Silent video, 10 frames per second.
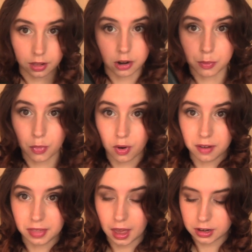a little
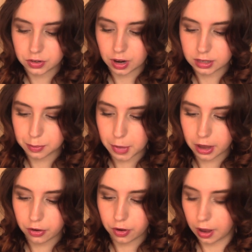more of that
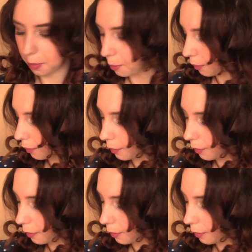Tresemme cream.